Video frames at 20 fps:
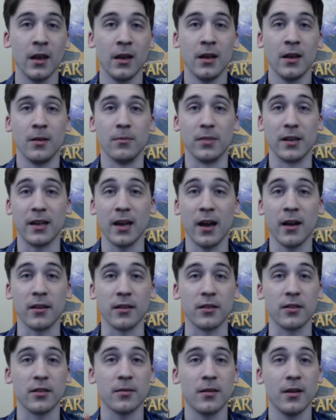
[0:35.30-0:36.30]

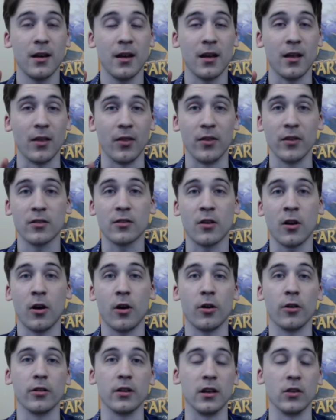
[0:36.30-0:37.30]
Because this
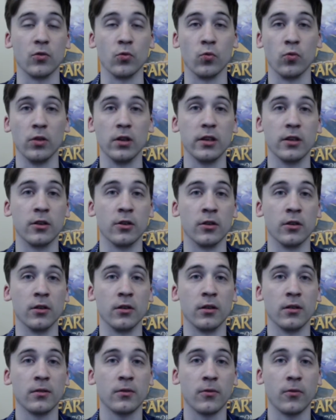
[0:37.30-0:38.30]
card is really good
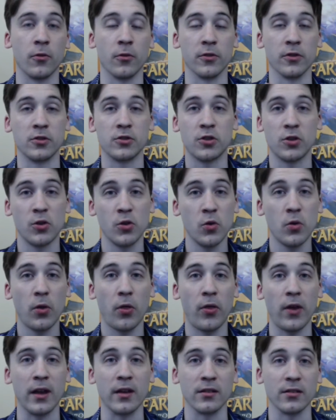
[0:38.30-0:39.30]
for the two
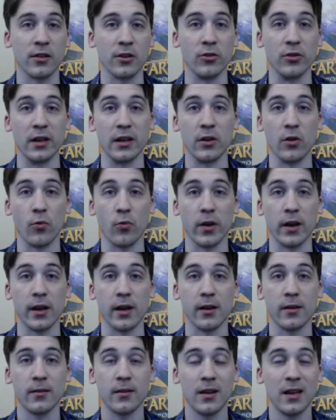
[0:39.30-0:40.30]
things that you need in Arena:
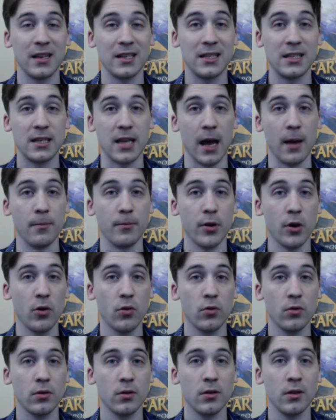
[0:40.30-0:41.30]

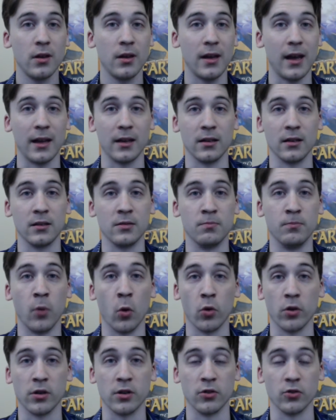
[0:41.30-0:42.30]
tempo and
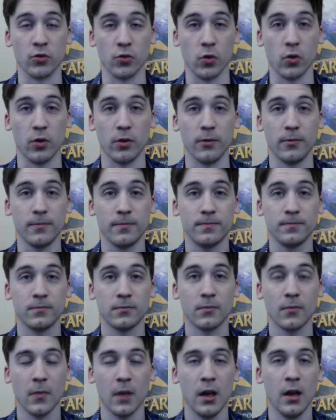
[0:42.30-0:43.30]
board control.
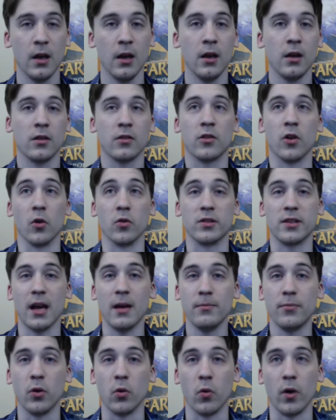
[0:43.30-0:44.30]
So,
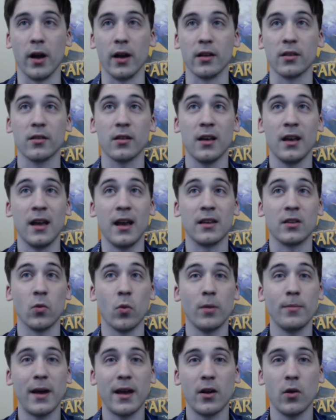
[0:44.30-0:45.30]
tempo-wise, it's a
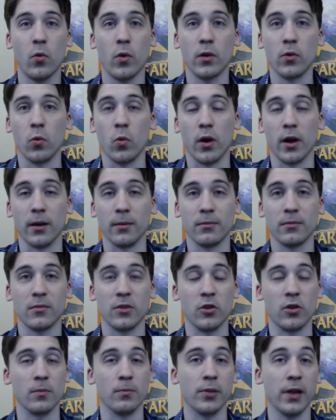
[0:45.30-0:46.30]
1-mana 1/1. You
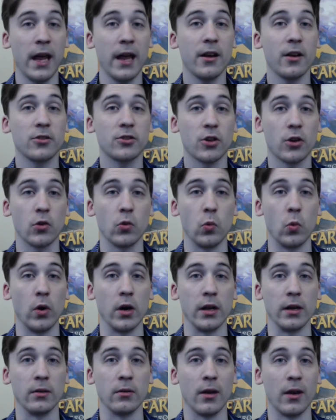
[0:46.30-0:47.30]
can play it on turn
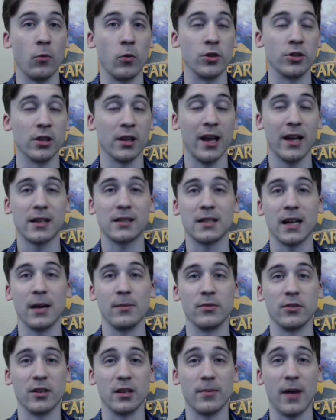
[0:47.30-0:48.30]
1, which a lot of times
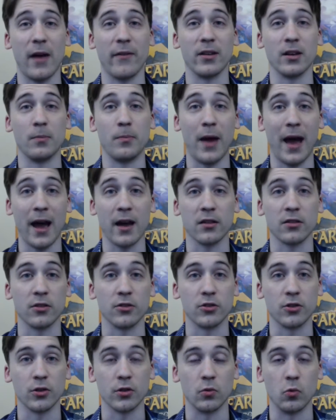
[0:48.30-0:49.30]
you end up having to pass on
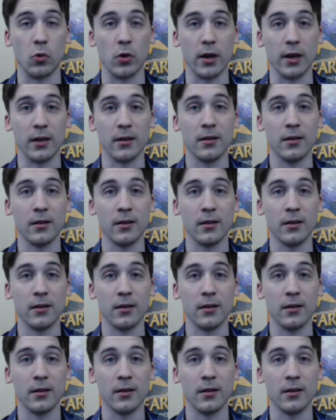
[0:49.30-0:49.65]
turn 1